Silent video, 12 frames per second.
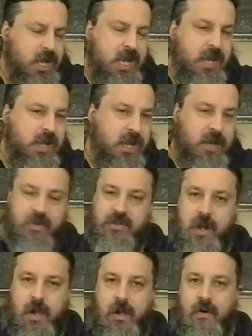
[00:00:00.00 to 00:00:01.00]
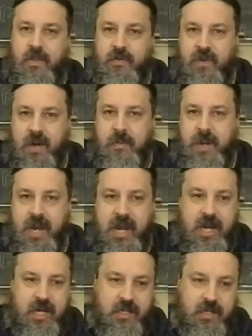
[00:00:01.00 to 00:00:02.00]
It was all over the front
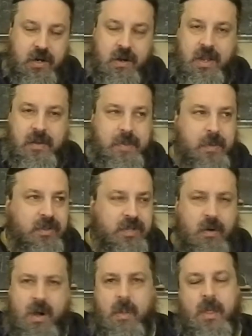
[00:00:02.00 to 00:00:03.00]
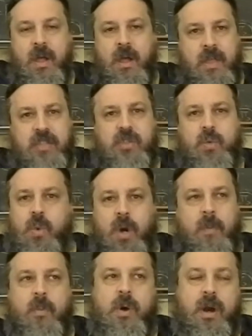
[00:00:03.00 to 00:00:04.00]
page, and people say, well, this is
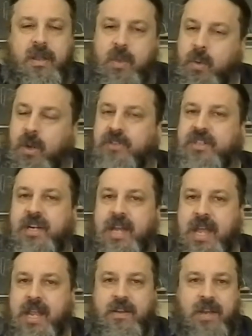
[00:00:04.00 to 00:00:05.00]
worm war, the world's going to end.